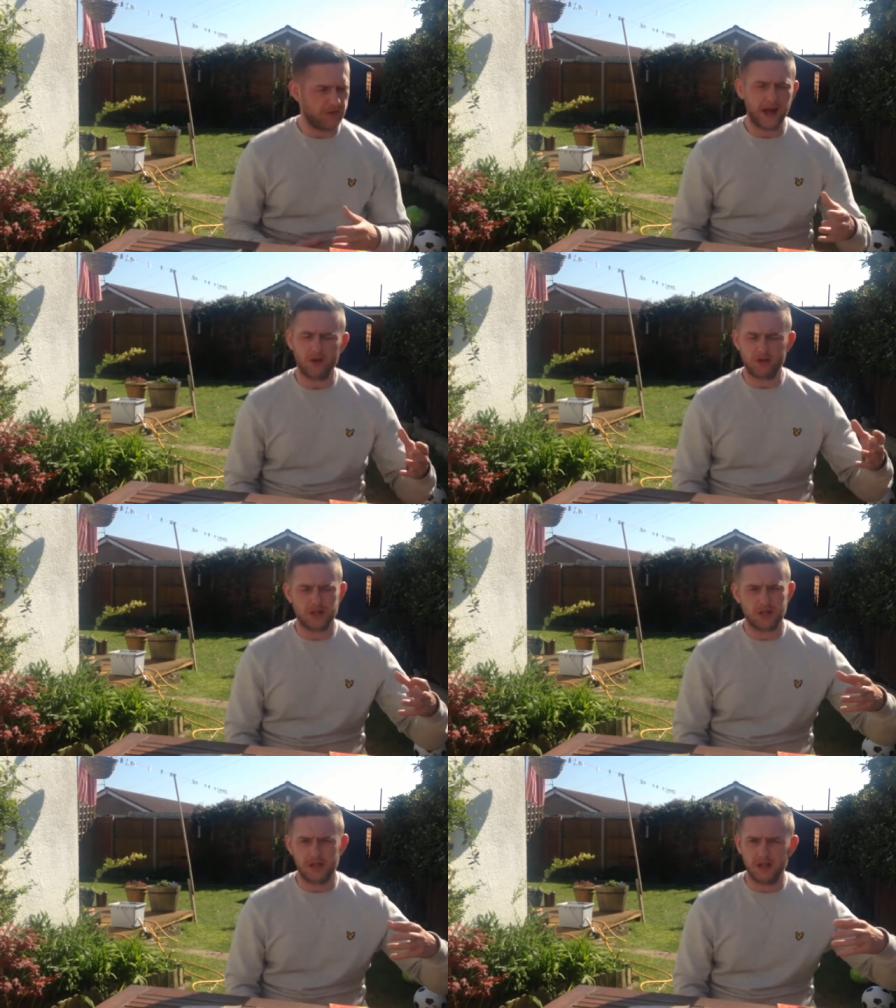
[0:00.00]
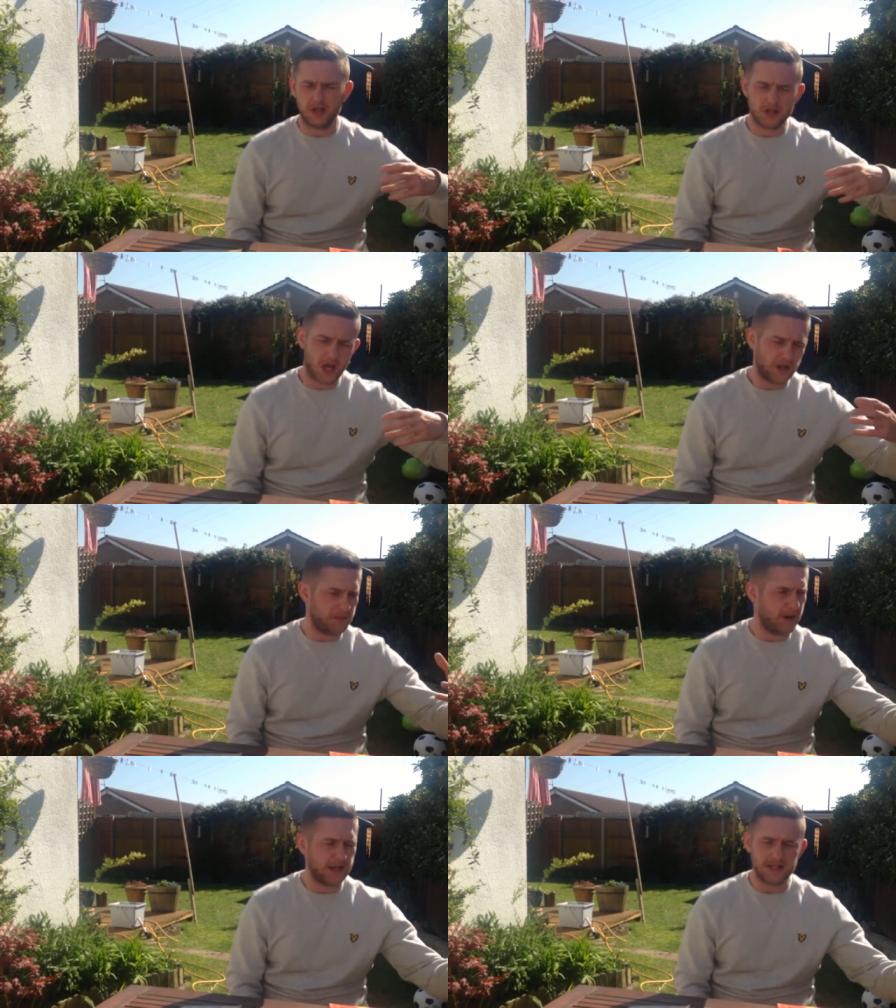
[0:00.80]
value to to earn the
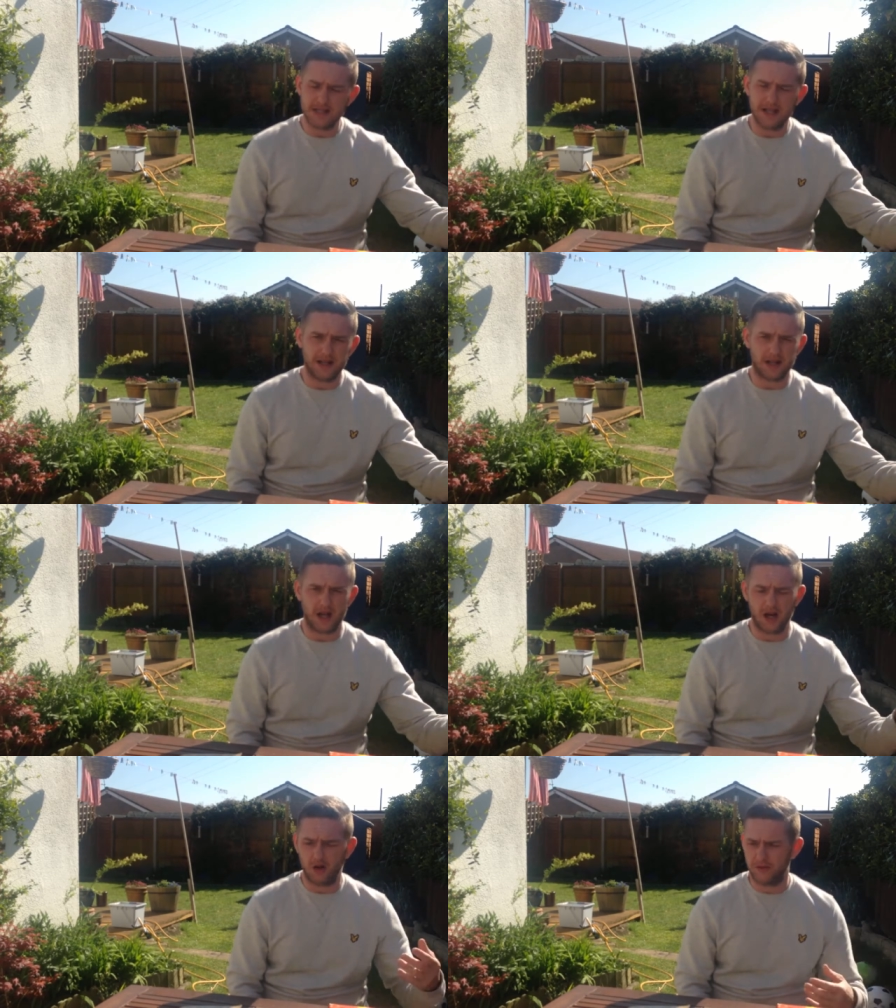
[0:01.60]
money to get that car.